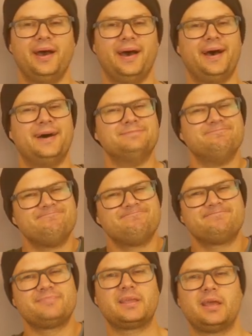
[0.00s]

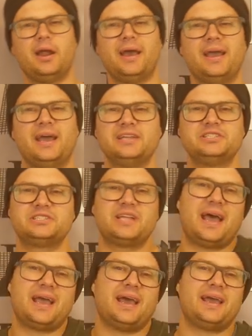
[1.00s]
Um, you know, I, I just,
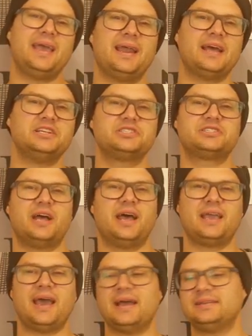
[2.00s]
I, again, I just,
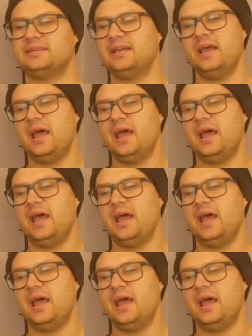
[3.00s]
I got